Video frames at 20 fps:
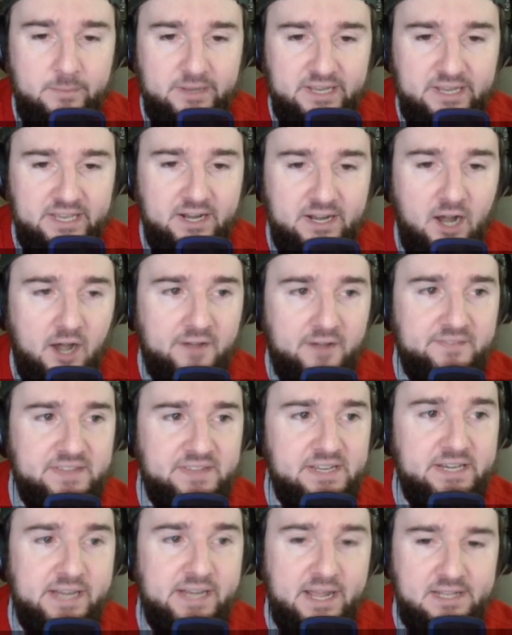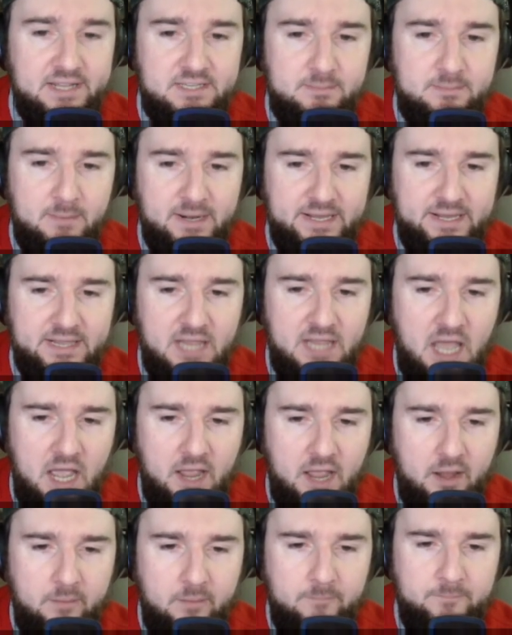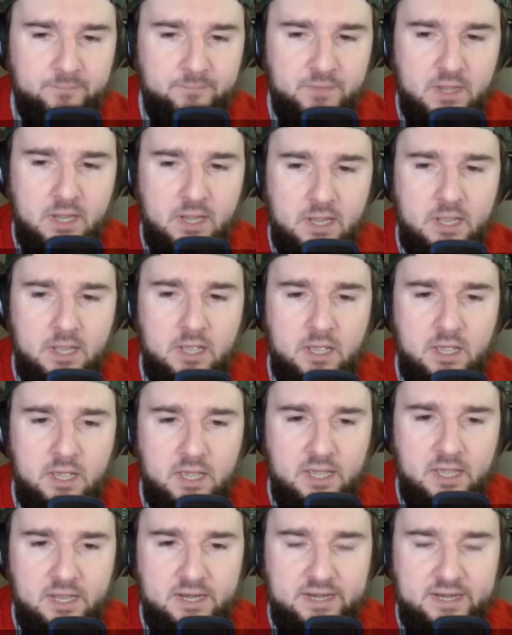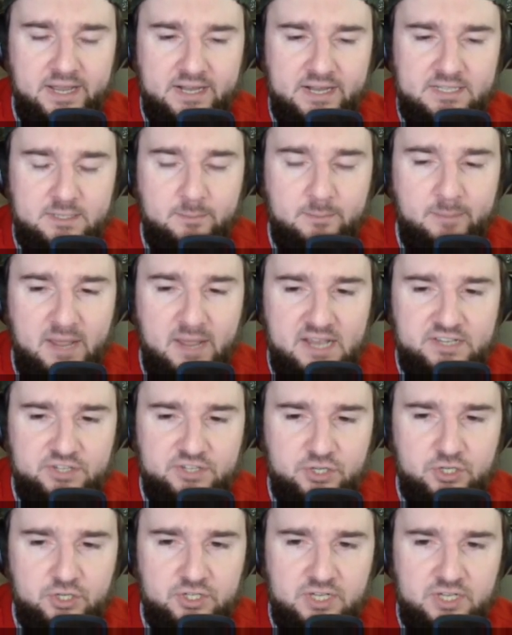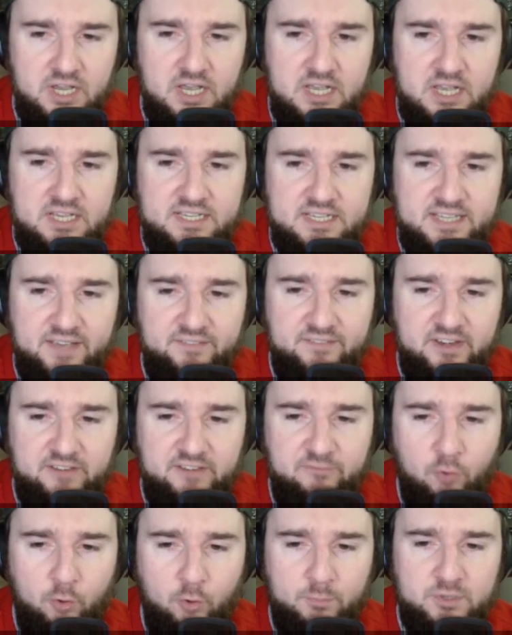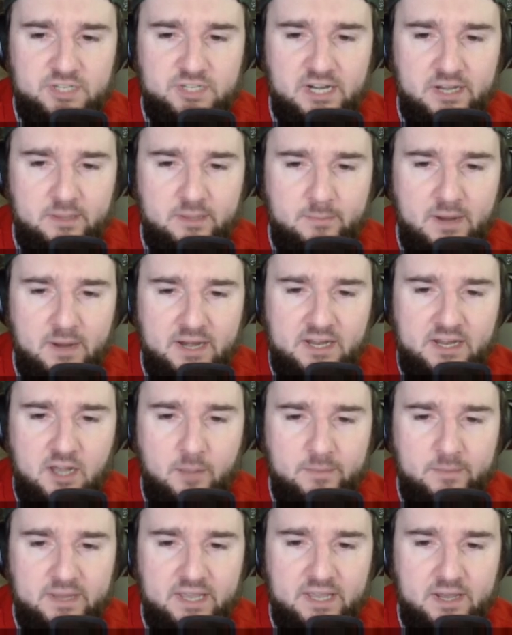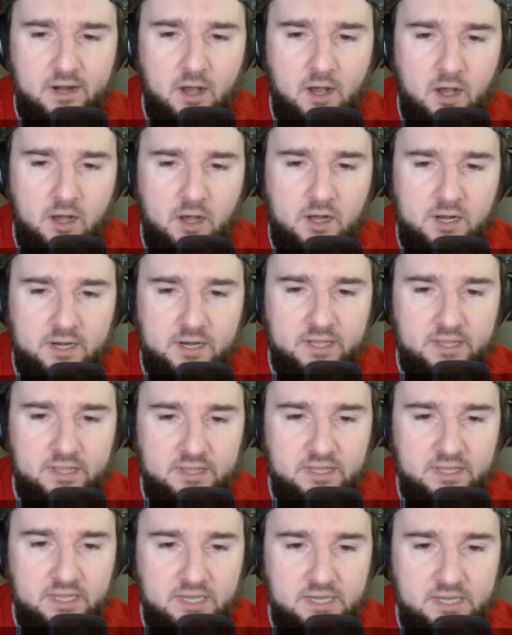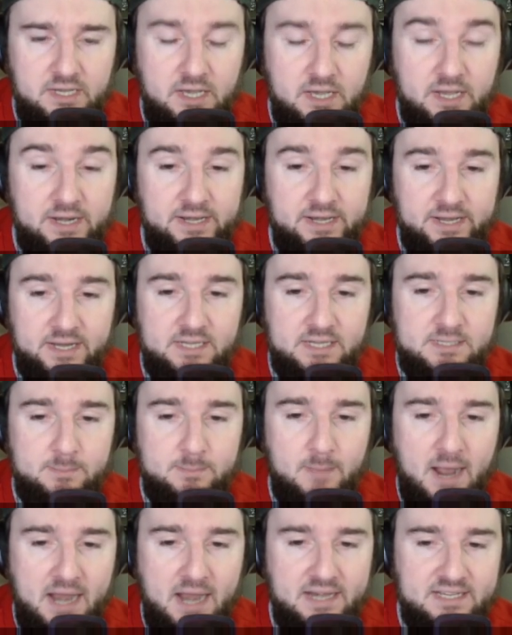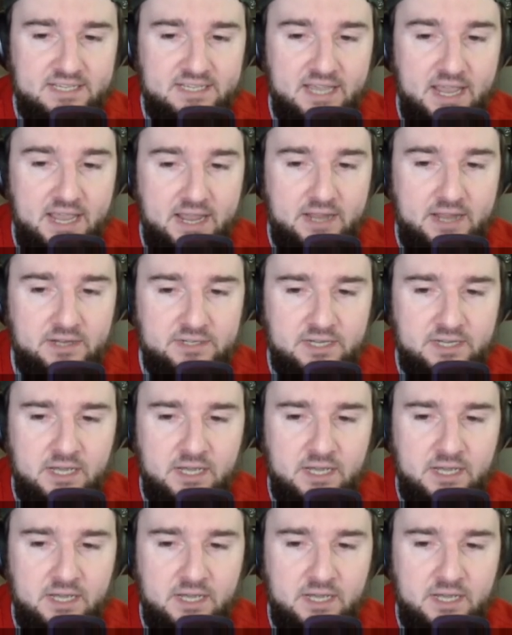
in on the Nets money line. Knicks and Pacers. 74% of the money coming in on the Knicks minus 8.